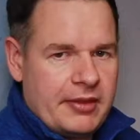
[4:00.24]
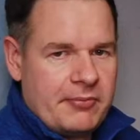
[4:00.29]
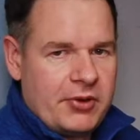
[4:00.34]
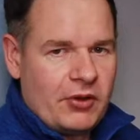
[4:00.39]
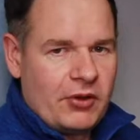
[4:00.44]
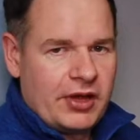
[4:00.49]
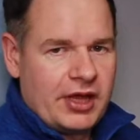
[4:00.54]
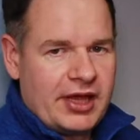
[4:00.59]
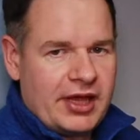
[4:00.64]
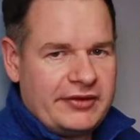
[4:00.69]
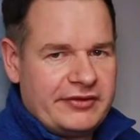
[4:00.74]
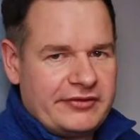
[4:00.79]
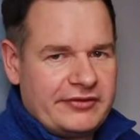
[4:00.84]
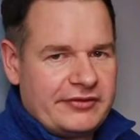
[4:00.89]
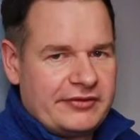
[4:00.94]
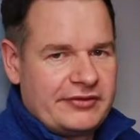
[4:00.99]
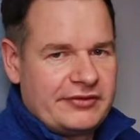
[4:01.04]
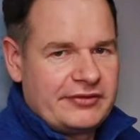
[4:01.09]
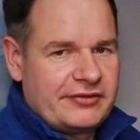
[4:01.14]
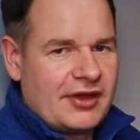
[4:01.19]
blog
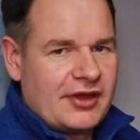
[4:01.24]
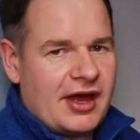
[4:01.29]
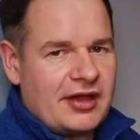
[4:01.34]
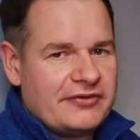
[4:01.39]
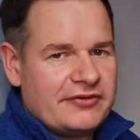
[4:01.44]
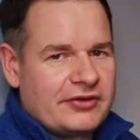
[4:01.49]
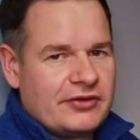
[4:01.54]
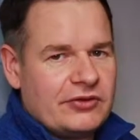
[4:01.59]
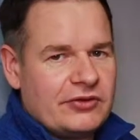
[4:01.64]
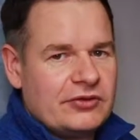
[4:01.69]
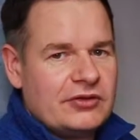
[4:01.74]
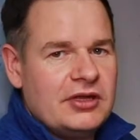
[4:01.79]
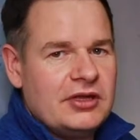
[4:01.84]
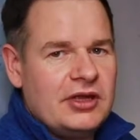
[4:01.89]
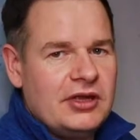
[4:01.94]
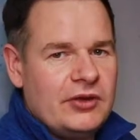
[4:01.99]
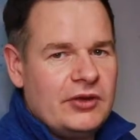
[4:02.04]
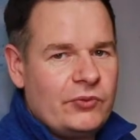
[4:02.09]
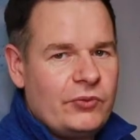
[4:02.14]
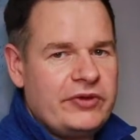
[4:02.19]
article
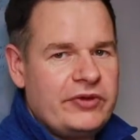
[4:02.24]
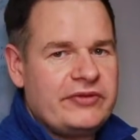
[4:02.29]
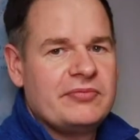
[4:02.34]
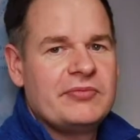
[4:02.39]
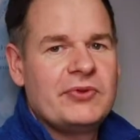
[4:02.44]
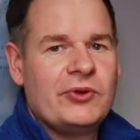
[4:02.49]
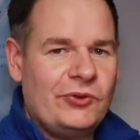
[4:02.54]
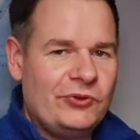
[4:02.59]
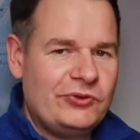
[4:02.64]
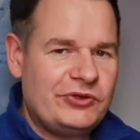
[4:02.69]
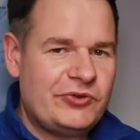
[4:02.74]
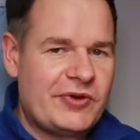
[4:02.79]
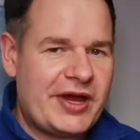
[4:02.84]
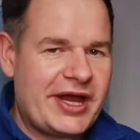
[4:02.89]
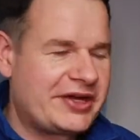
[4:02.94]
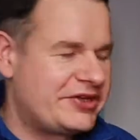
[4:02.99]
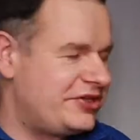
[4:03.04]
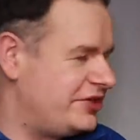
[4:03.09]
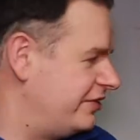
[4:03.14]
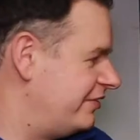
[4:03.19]
with some call to
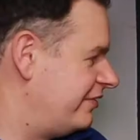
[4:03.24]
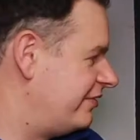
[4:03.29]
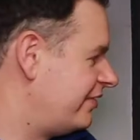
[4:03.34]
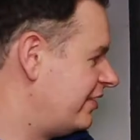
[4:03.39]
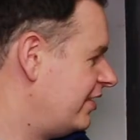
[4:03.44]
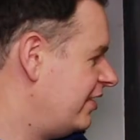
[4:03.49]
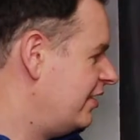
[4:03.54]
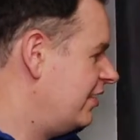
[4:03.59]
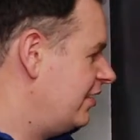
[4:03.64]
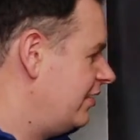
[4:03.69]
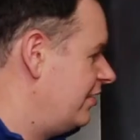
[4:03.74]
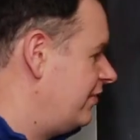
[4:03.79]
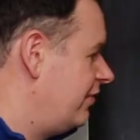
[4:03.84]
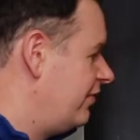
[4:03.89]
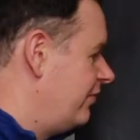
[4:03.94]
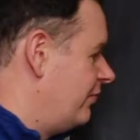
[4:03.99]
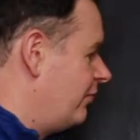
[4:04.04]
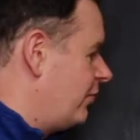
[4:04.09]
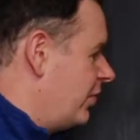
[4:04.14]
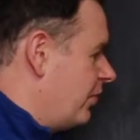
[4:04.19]
actions.
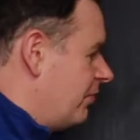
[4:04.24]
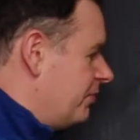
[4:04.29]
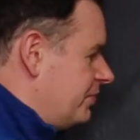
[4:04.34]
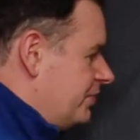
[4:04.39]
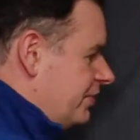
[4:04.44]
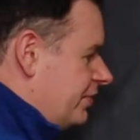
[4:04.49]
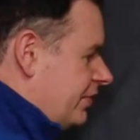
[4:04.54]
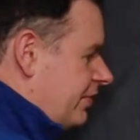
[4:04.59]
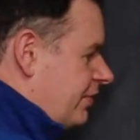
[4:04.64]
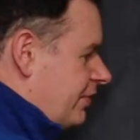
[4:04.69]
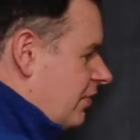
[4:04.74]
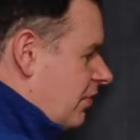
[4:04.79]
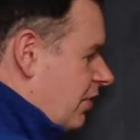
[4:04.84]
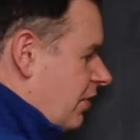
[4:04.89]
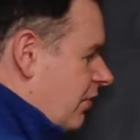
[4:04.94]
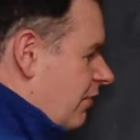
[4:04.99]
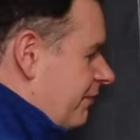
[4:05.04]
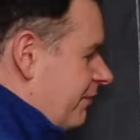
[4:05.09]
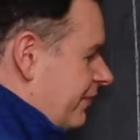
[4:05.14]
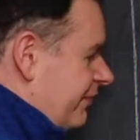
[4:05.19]
One option, an
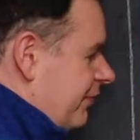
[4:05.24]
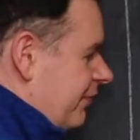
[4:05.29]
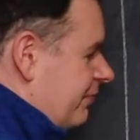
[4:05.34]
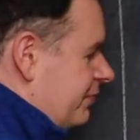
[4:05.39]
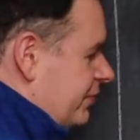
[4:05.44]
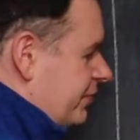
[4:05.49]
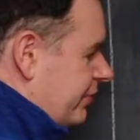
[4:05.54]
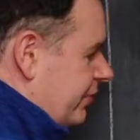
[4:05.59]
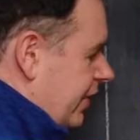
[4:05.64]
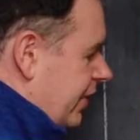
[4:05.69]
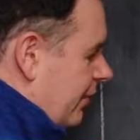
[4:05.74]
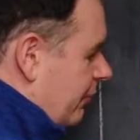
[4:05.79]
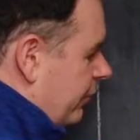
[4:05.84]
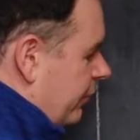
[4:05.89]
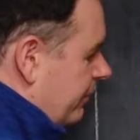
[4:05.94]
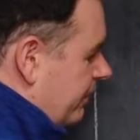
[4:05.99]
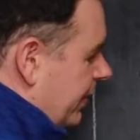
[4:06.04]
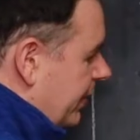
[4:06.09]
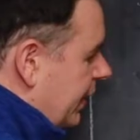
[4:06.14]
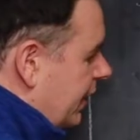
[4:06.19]
obvious option then
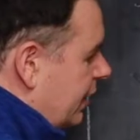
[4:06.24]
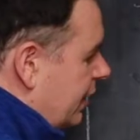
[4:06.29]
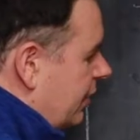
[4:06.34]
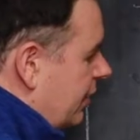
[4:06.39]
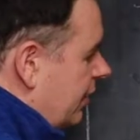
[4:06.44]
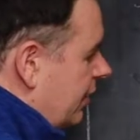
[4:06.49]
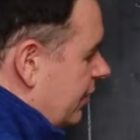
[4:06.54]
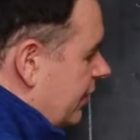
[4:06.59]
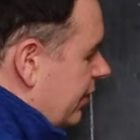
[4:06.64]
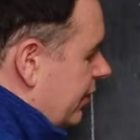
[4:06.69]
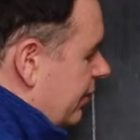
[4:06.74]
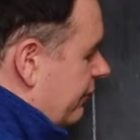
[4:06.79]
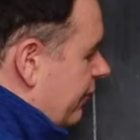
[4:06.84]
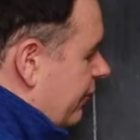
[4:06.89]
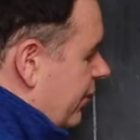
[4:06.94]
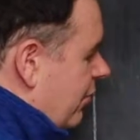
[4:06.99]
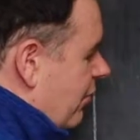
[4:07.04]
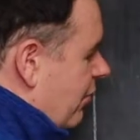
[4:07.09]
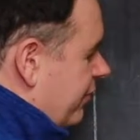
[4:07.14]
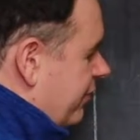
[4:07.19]
would be kind of a
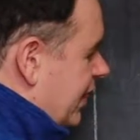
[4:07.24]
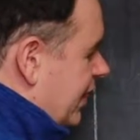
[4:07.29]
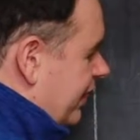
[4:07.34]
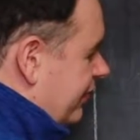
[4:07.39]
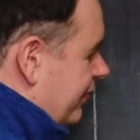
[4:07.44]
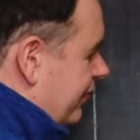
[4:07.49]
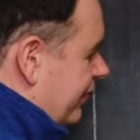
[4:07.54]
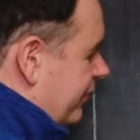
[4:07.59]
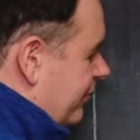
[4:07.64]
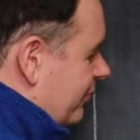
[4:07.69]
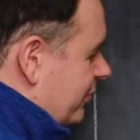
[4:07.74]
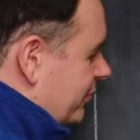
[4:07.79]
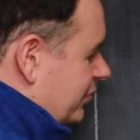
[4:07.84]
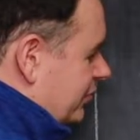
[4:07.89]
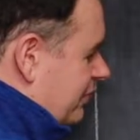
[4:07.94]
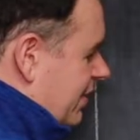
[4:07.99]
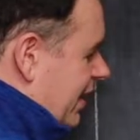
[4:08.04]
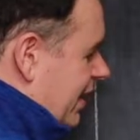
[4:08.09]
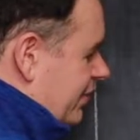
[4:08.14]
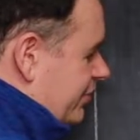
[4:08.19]
contact us call to
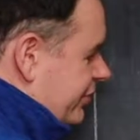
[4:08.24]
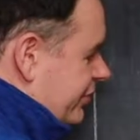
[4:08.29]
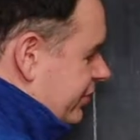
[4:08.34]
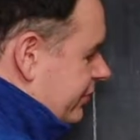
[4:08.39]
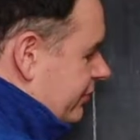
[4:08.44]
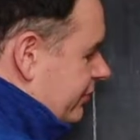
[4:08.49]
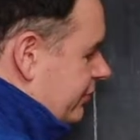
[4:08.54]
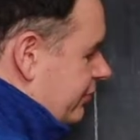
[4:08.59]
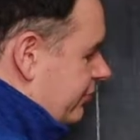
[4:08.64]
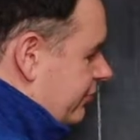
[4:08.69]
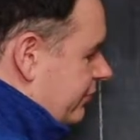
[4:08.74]
action,